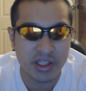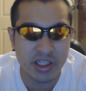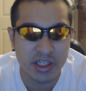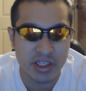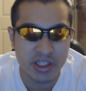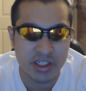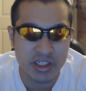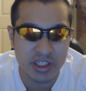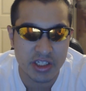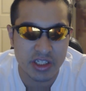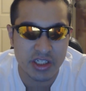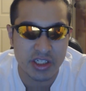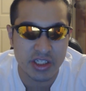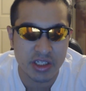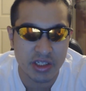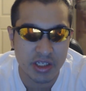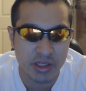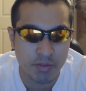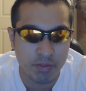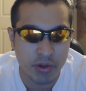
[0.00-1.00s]

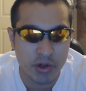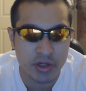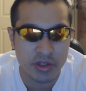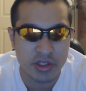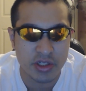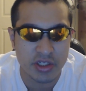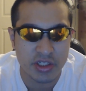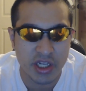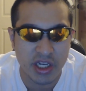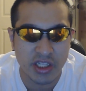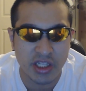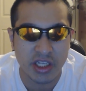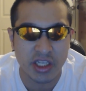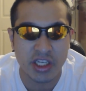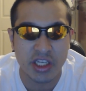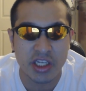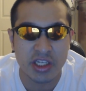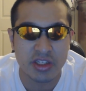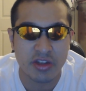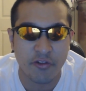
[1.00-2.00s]
this person saying
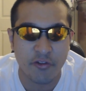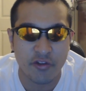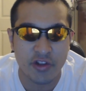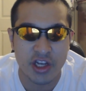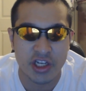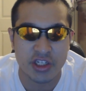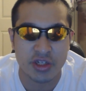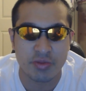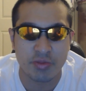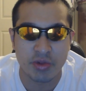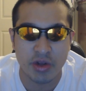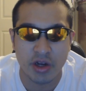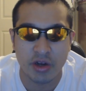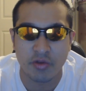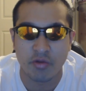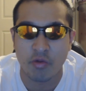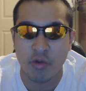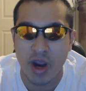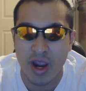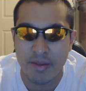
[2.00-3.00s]
that he's the flesh and blood
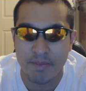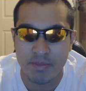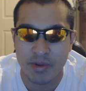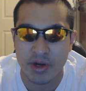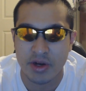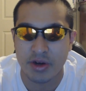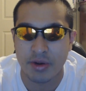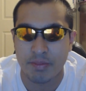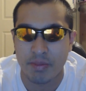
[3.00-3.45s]
of Whitebeard,